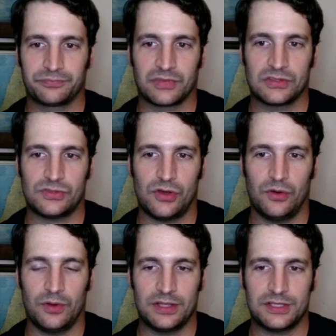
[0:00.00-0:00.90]

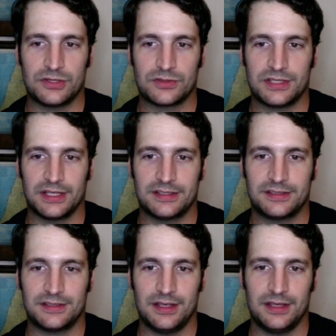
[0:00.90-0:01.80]
So it's interesting to
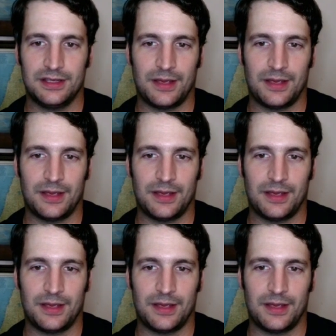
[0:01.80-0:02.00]
see.